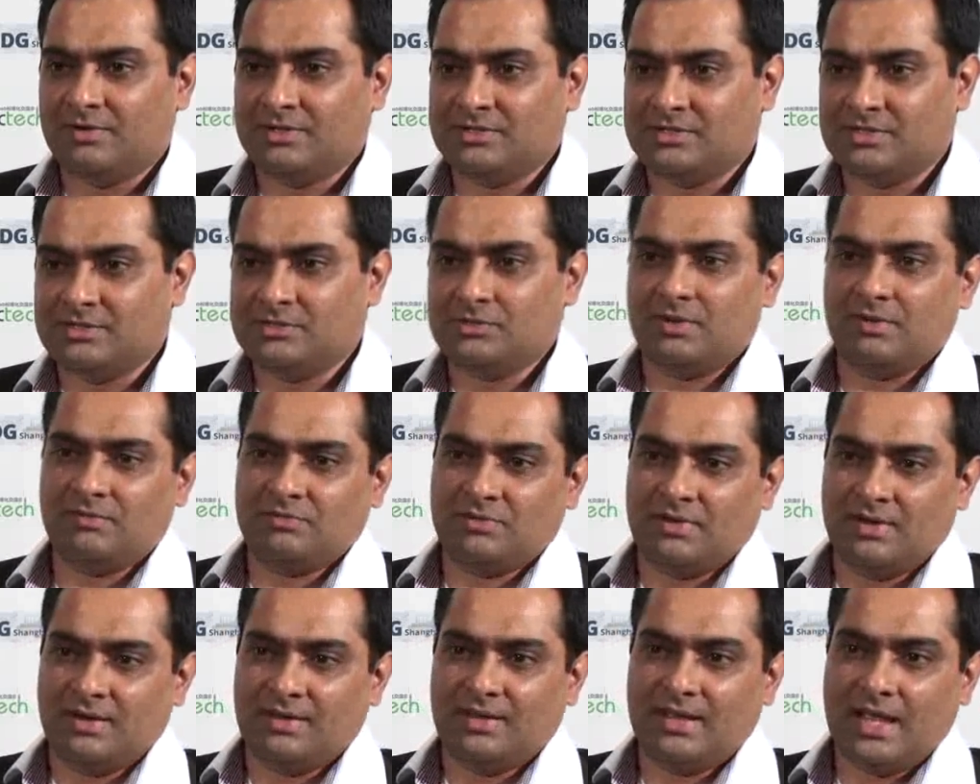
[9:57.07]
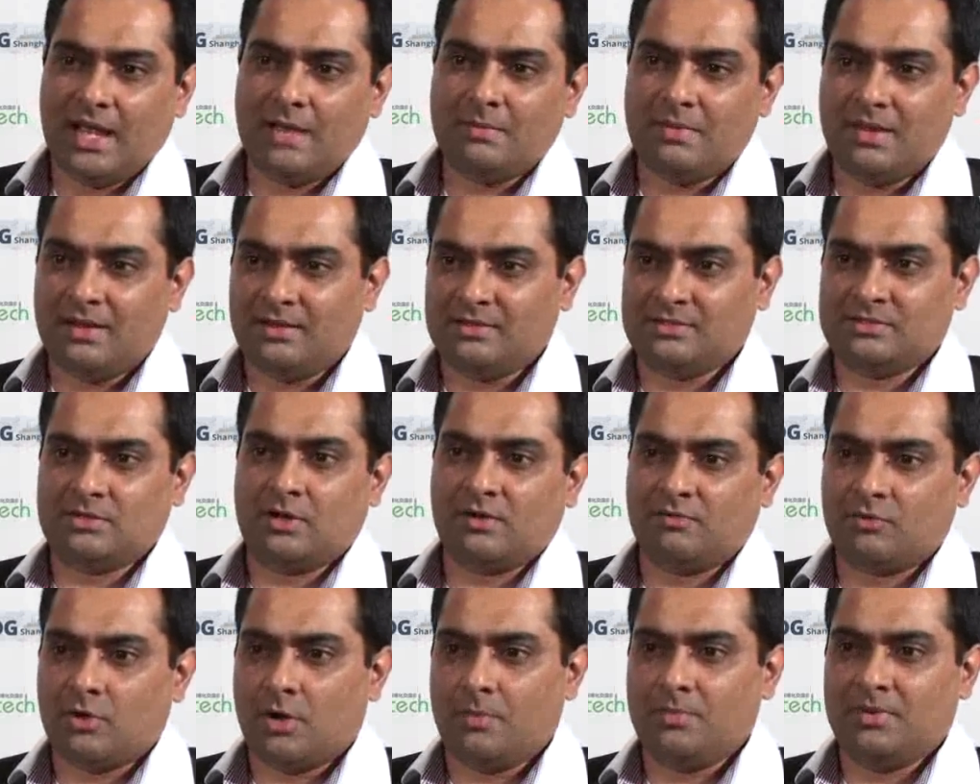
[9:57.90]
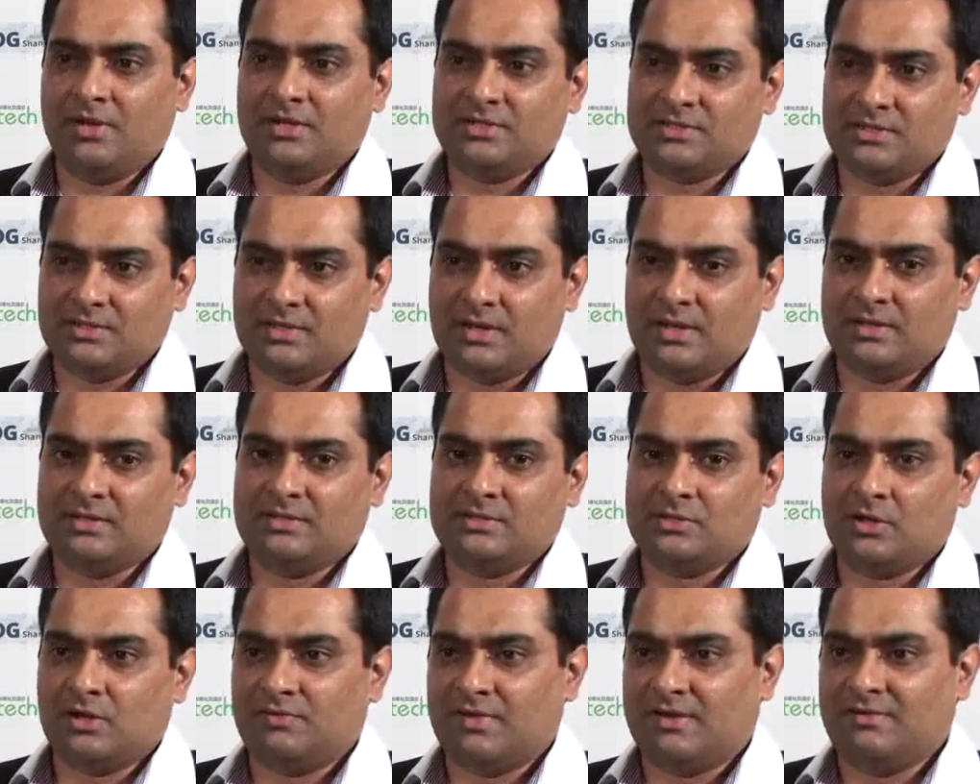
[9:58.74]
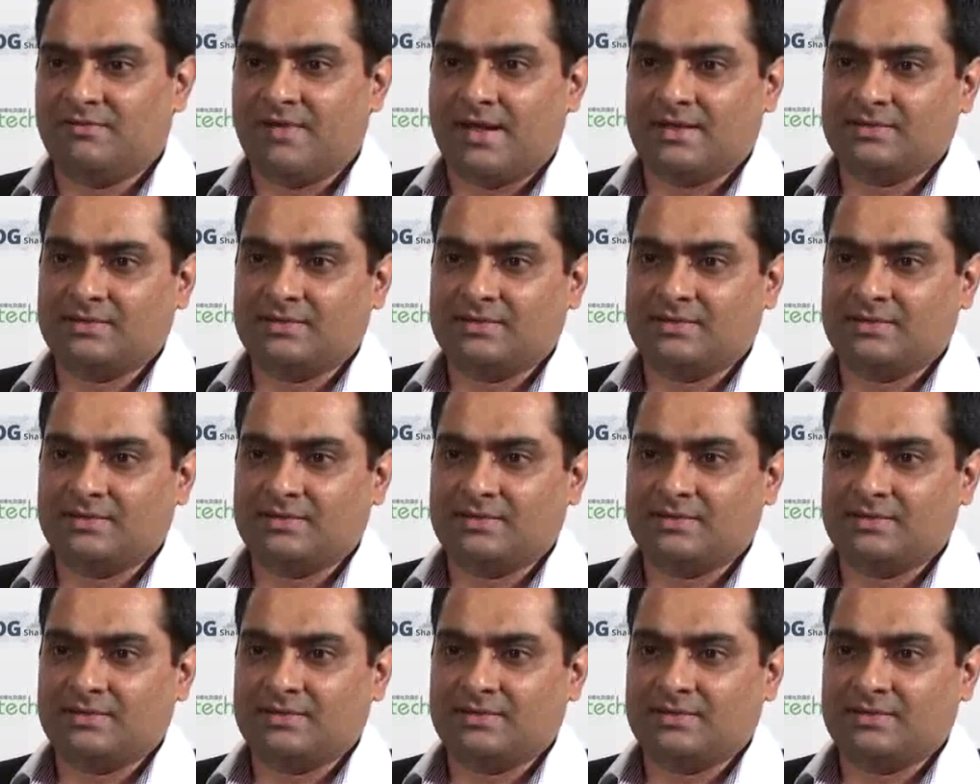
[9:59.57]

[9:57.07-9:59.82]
Versus there in gaming, there's a lot of competition and there's a lot of